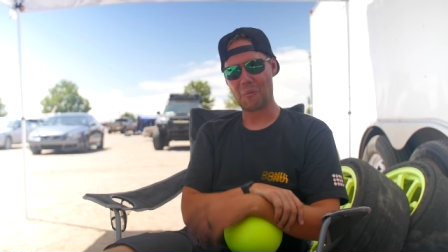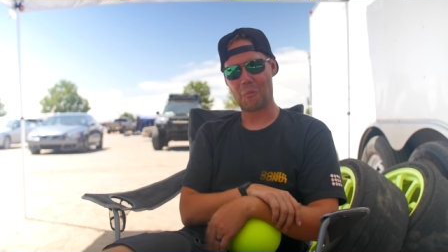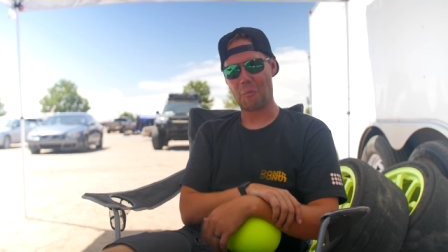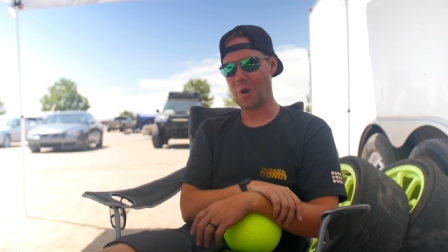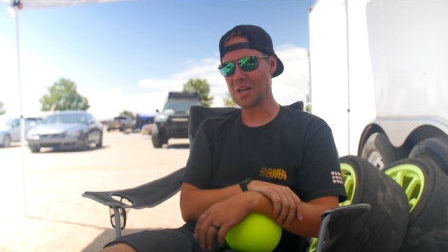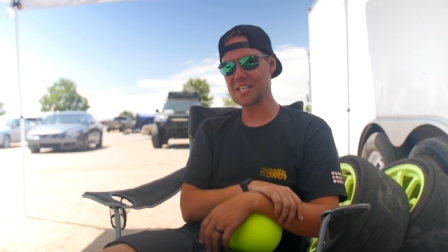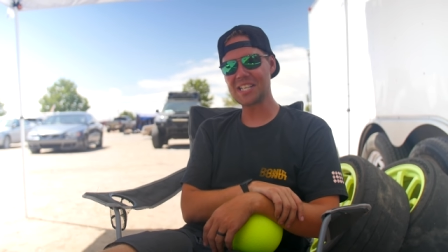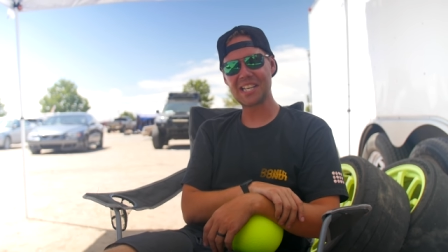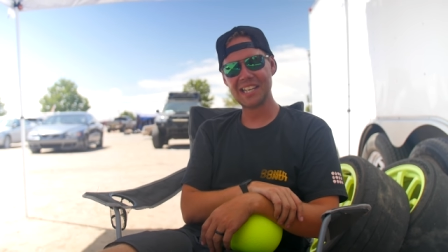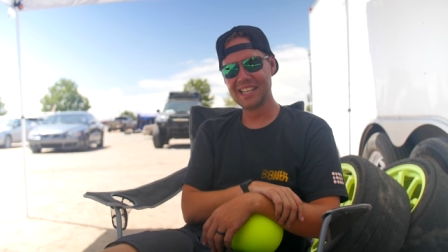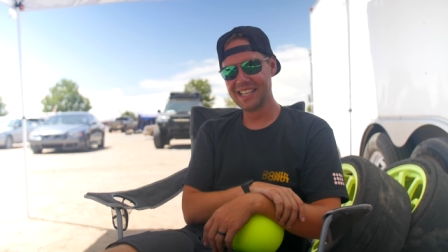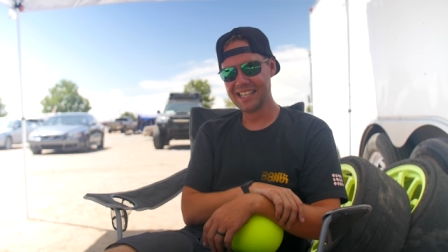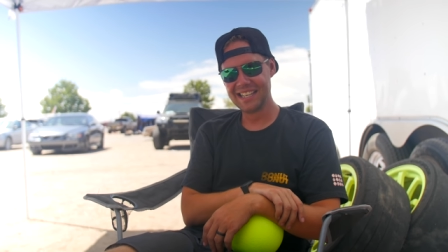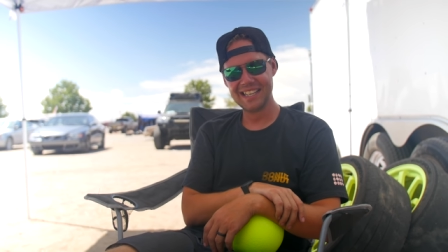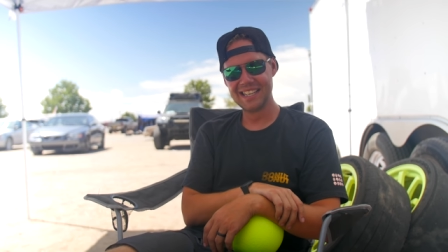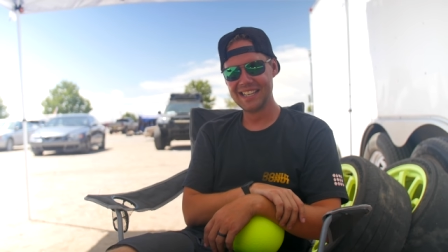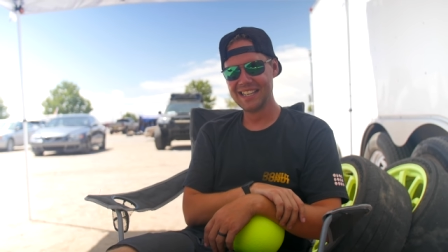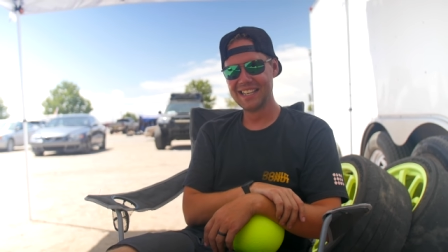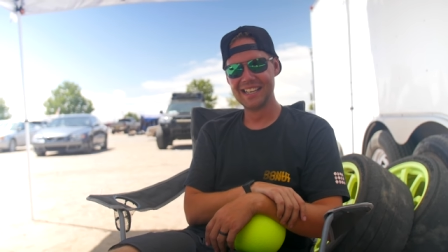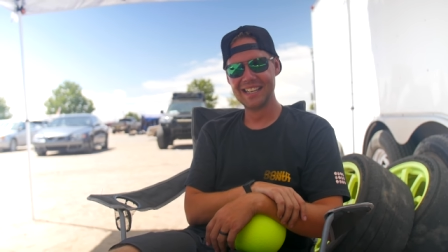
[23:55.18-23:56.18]
What?
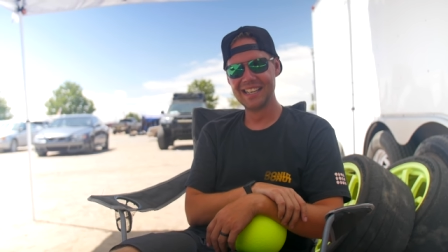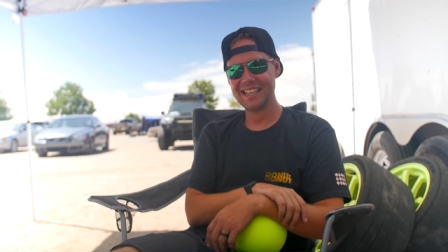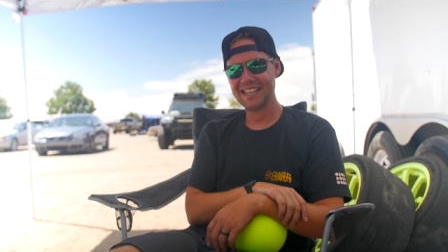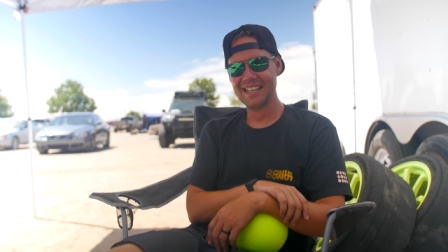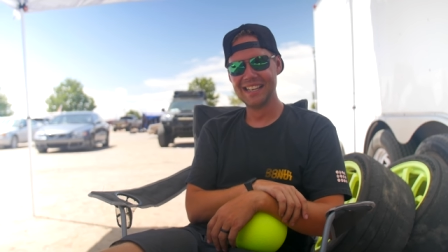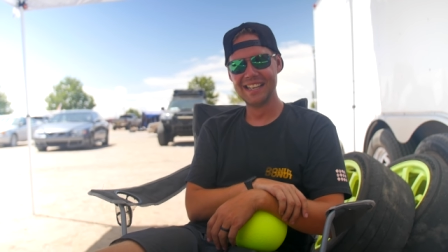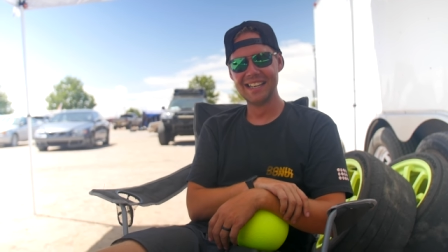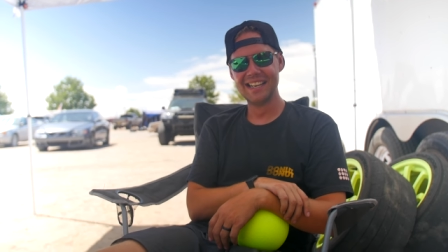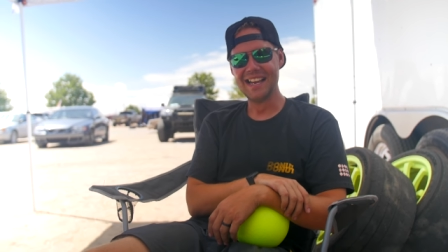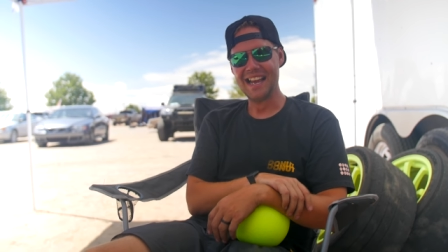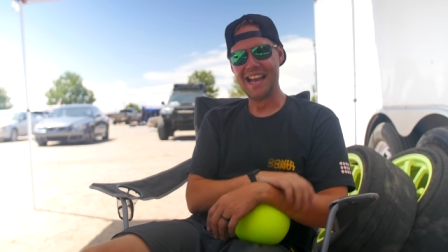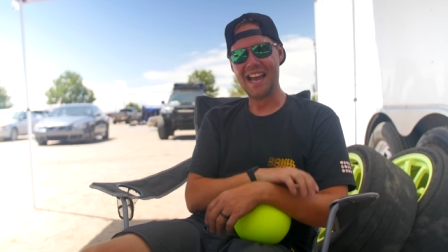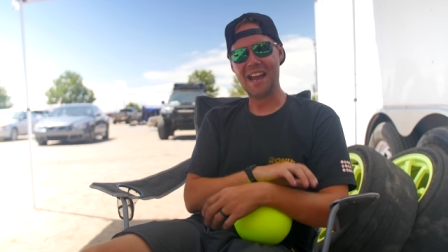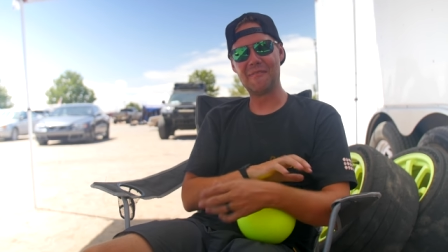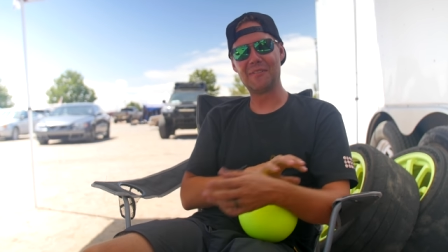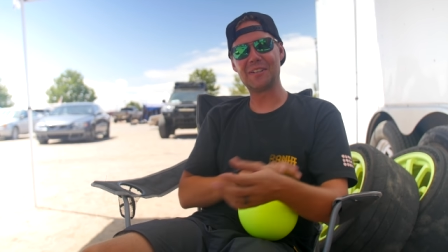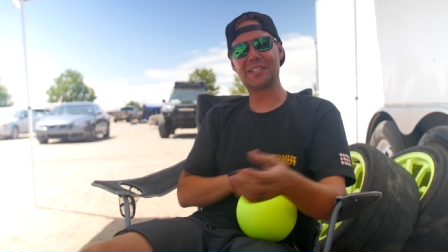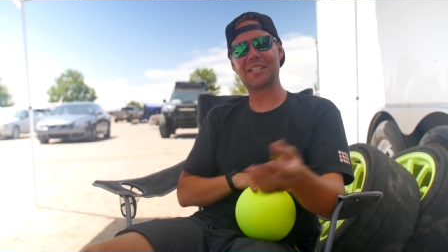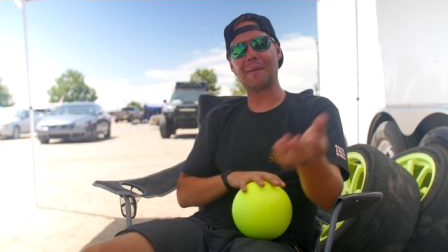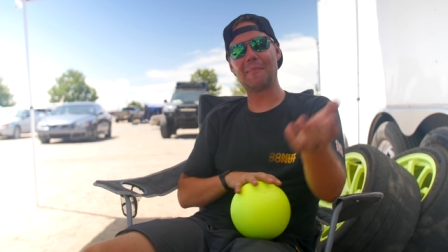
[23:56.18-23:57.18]

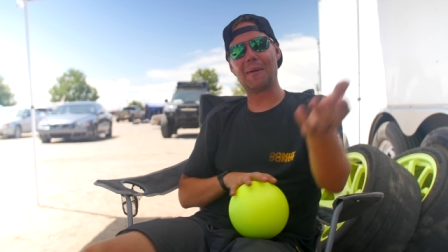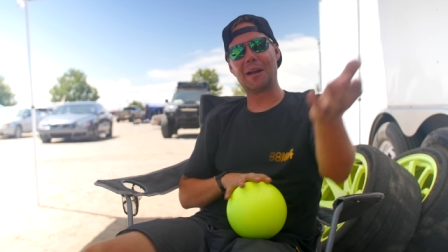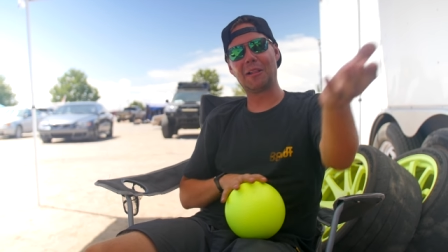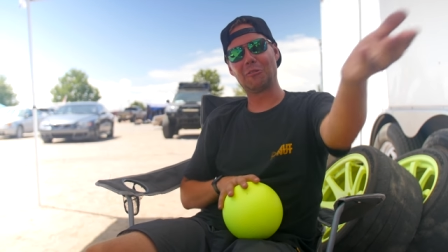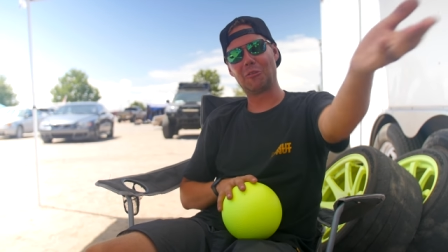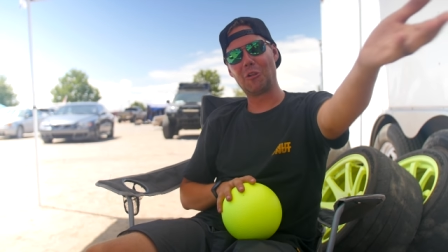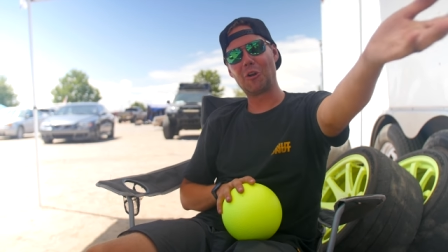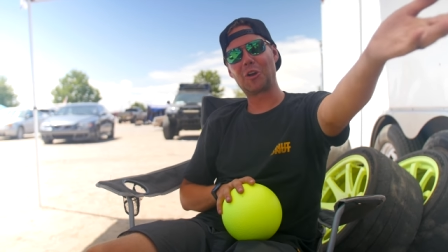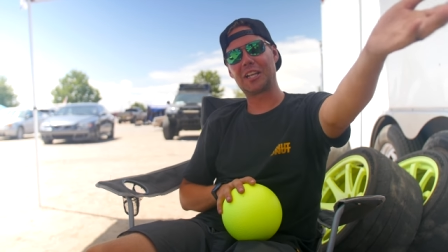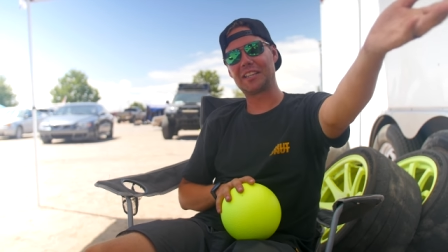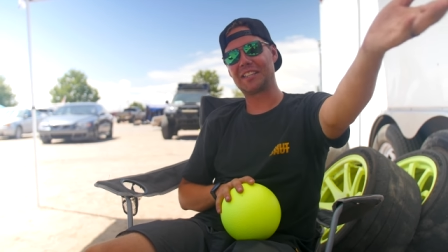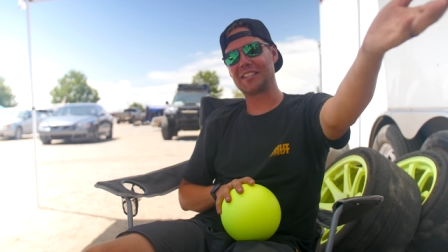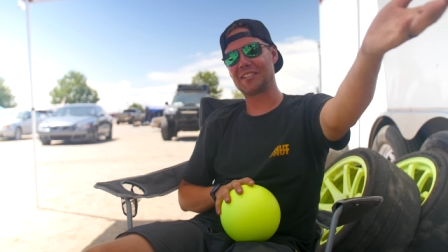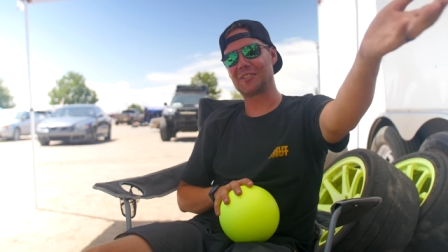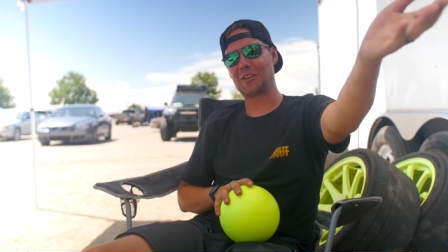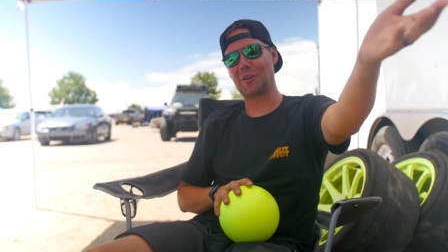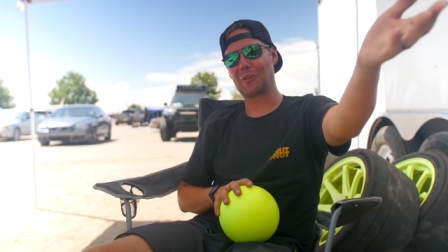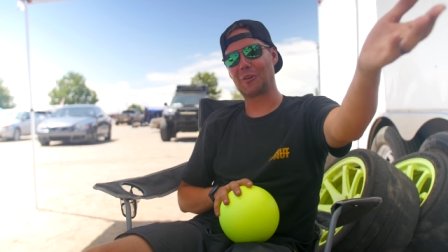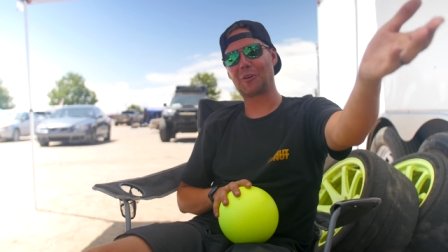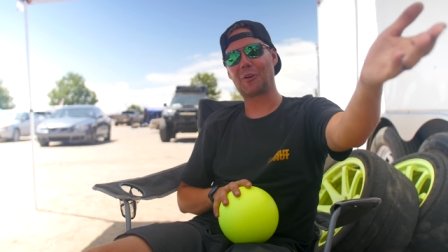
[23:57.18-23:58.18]
Every time I look at
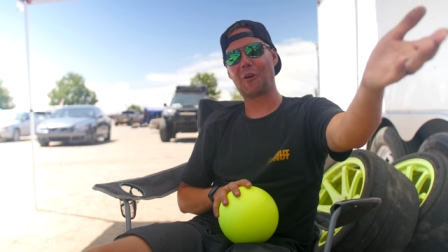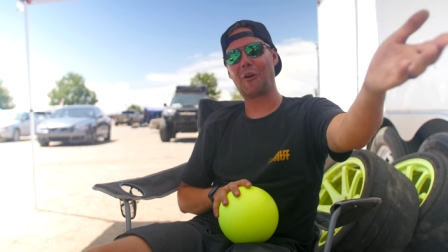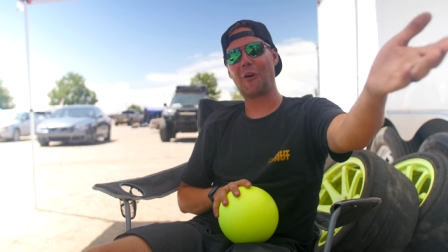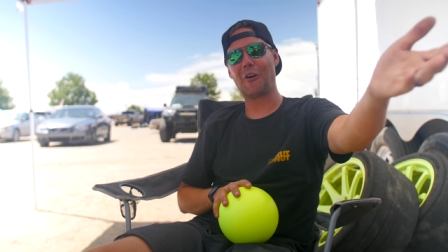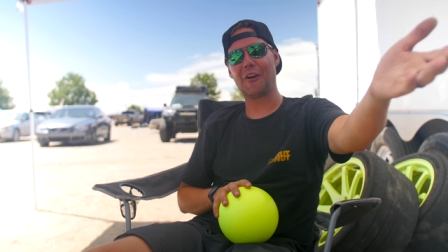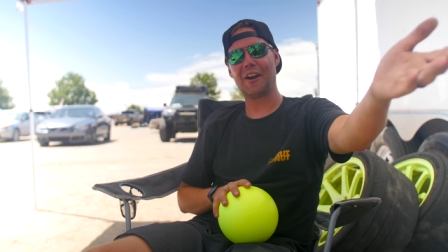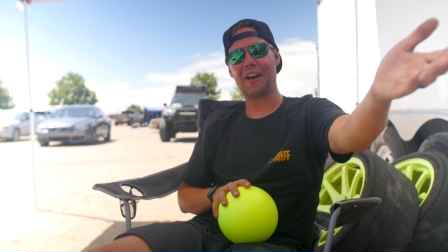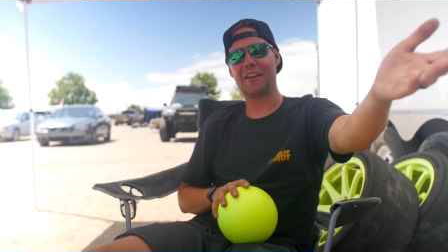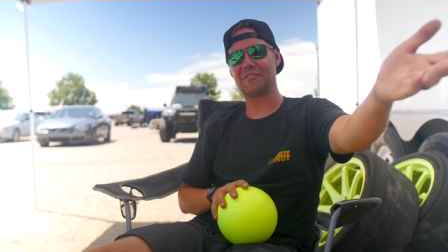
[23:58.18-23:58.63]
this other car,